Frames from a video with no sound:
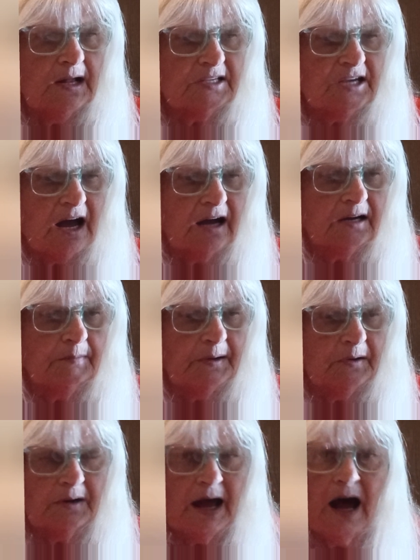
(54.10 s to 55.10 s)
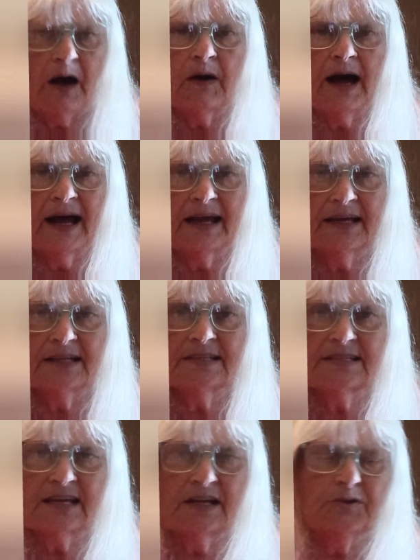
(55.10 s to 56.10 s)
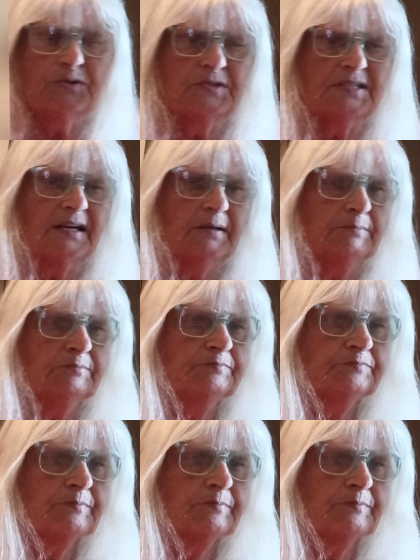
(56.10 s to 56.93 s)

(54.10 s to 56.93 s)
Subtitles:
I'll talk about how I can send you some.